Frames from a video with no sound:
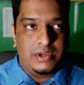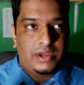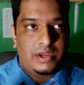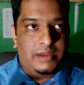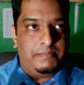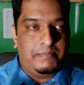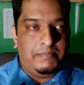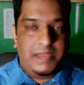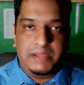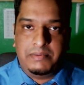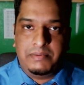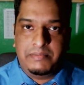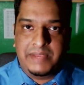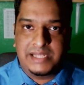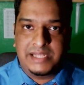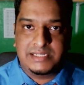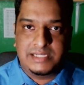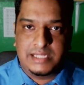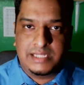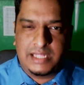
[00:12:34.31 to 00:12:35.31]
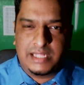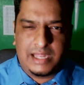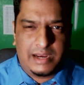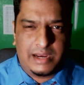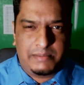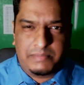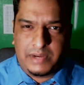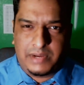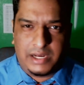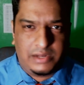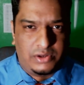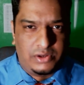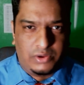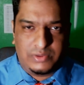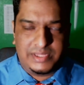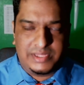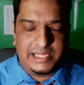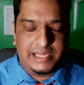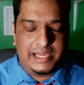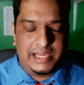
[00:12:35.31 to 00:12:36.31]
I may be mixing that up, but I don't
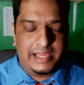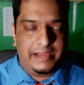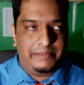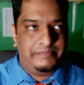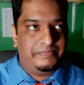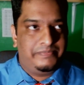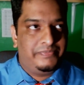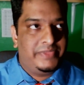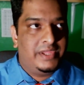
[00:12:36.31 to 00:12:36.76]
think I am.